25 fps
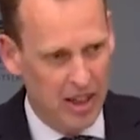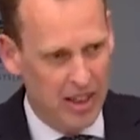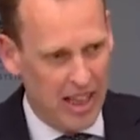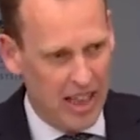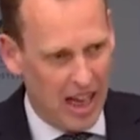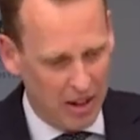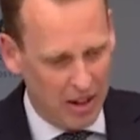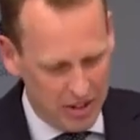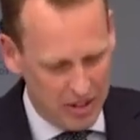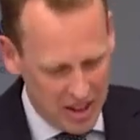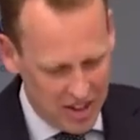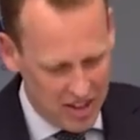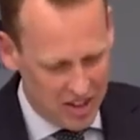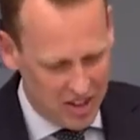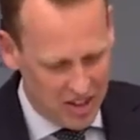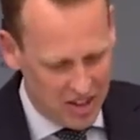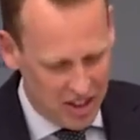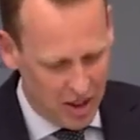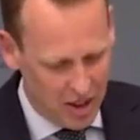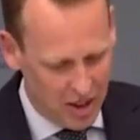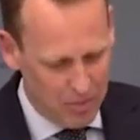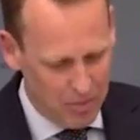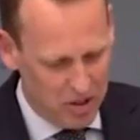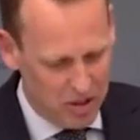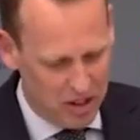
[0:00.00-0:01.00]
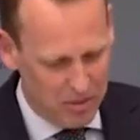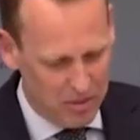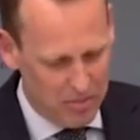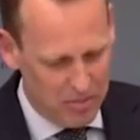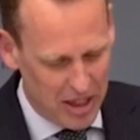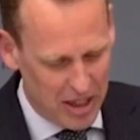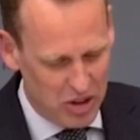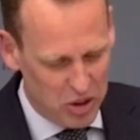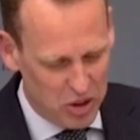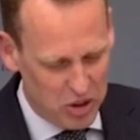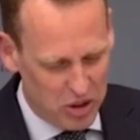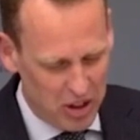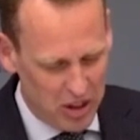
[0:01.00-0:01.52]
Now, this assumption
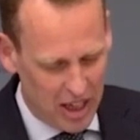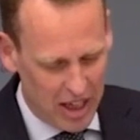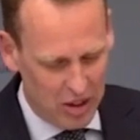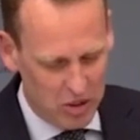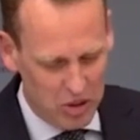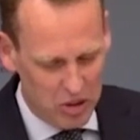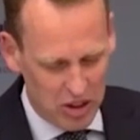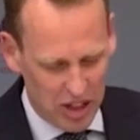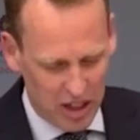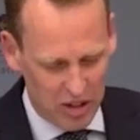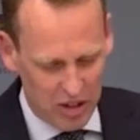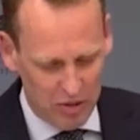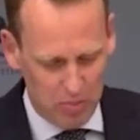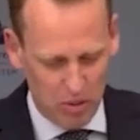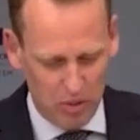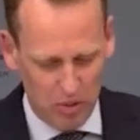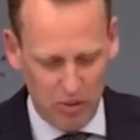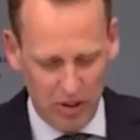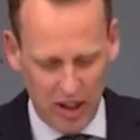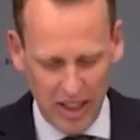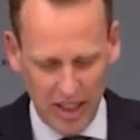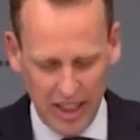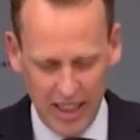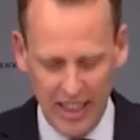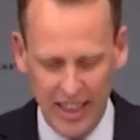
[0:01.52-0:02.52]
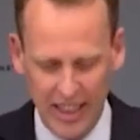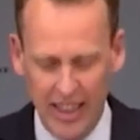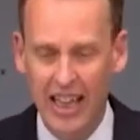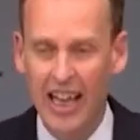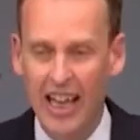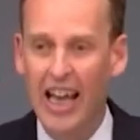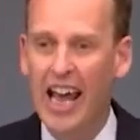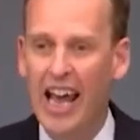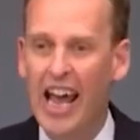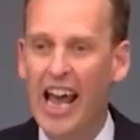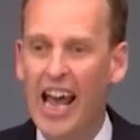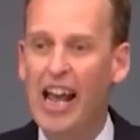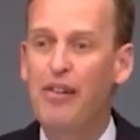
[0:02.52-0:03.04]
may turn out to have provided
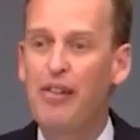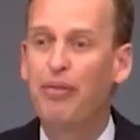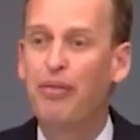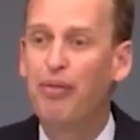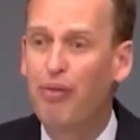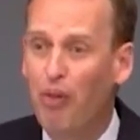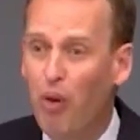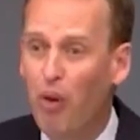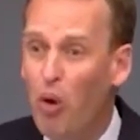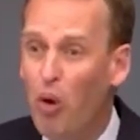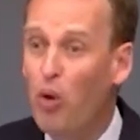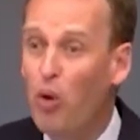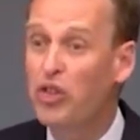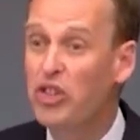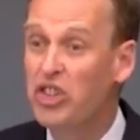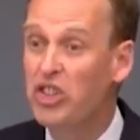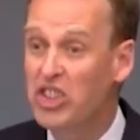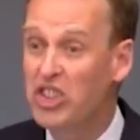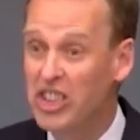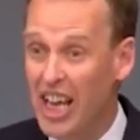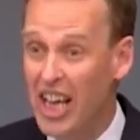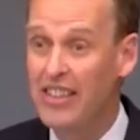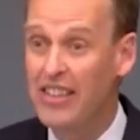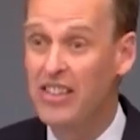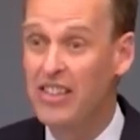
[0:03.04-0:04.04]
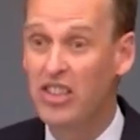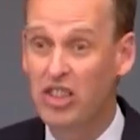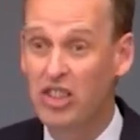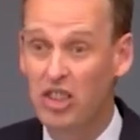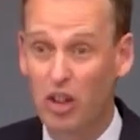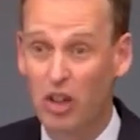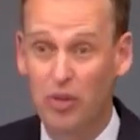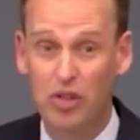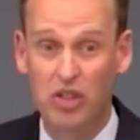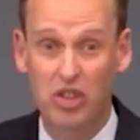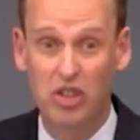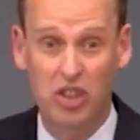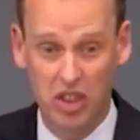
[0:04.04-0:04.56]
a false sense
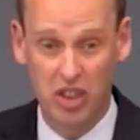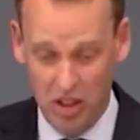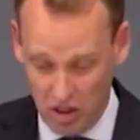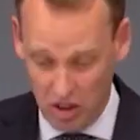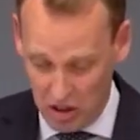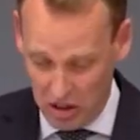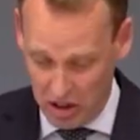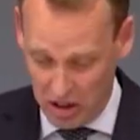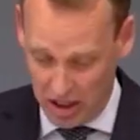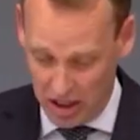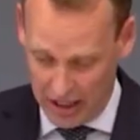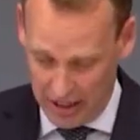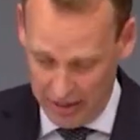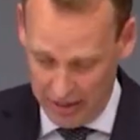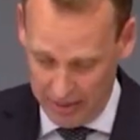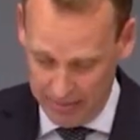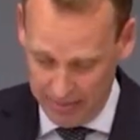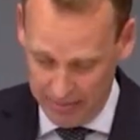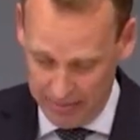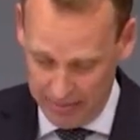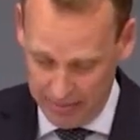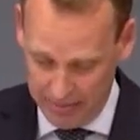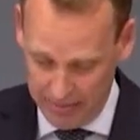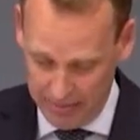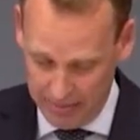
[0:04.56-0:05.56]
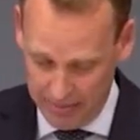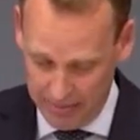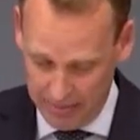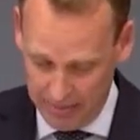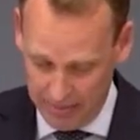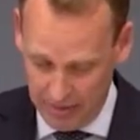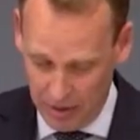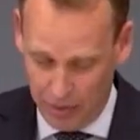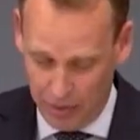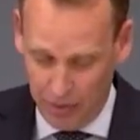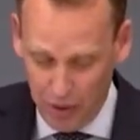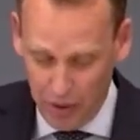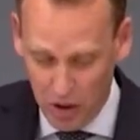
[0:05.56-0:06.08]
of security.
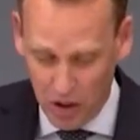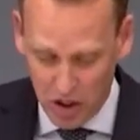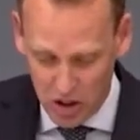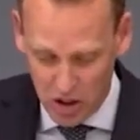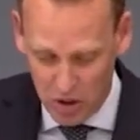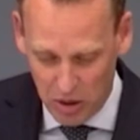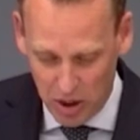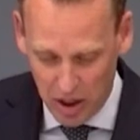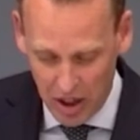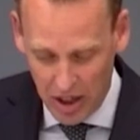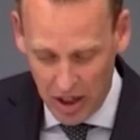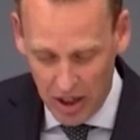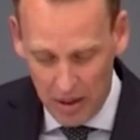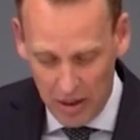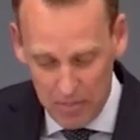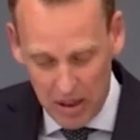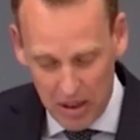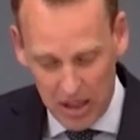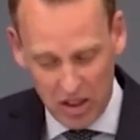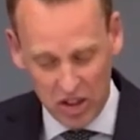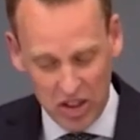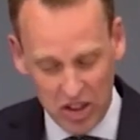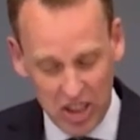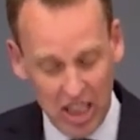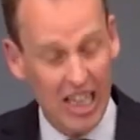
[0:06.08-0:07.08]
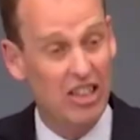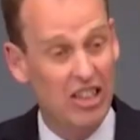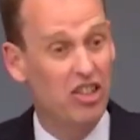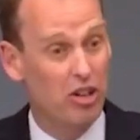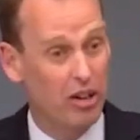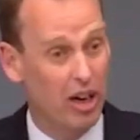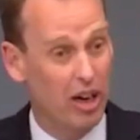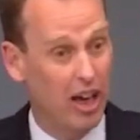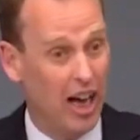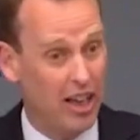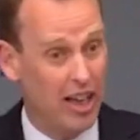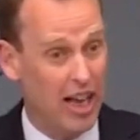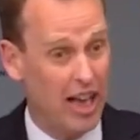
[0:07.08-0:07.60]
First, because
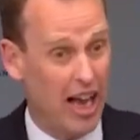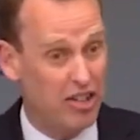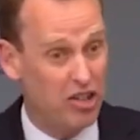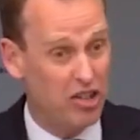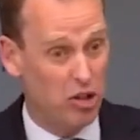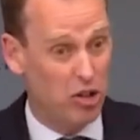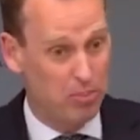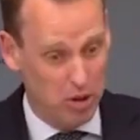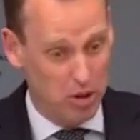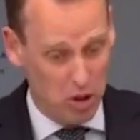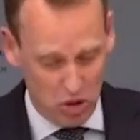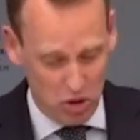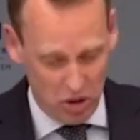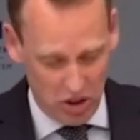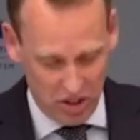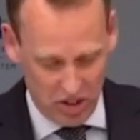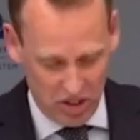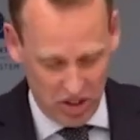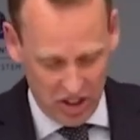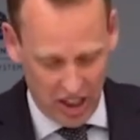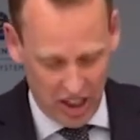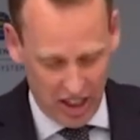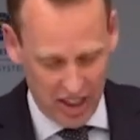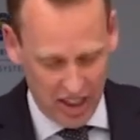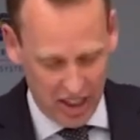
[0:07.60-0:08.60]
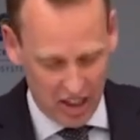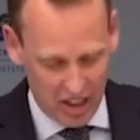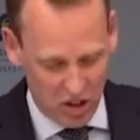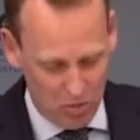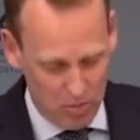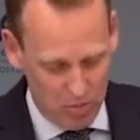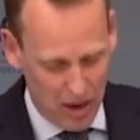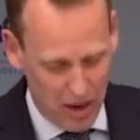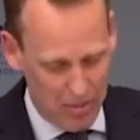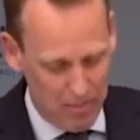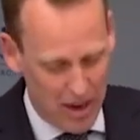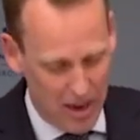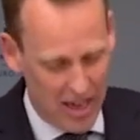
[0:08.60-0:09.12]
uh, attribution science
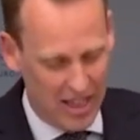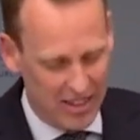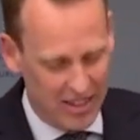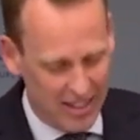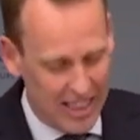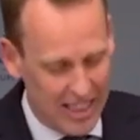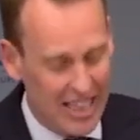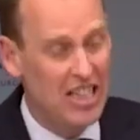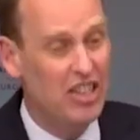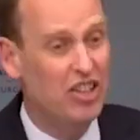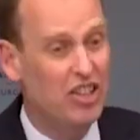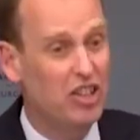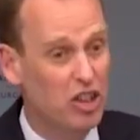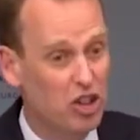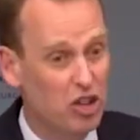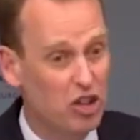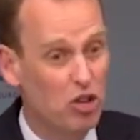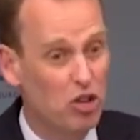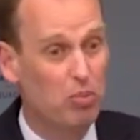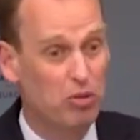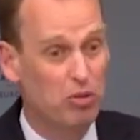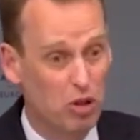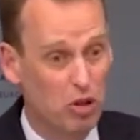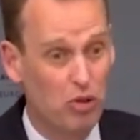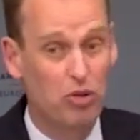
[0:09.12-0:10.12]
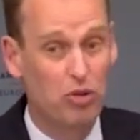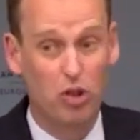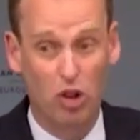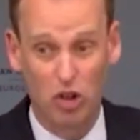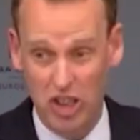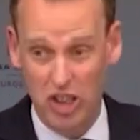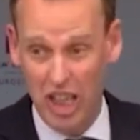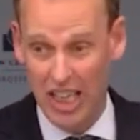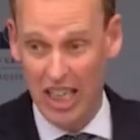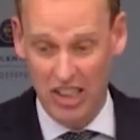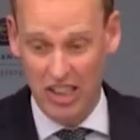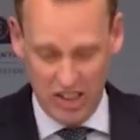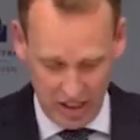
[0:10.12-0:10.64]
may make it easier to prove
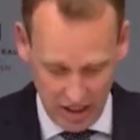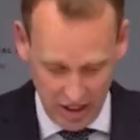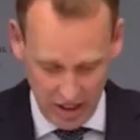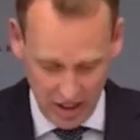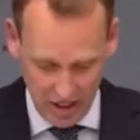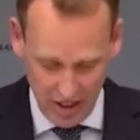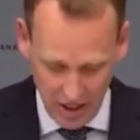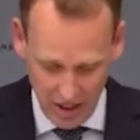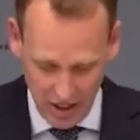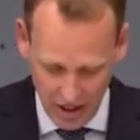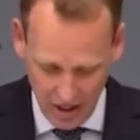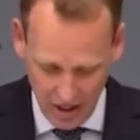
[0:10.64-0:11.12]
causation.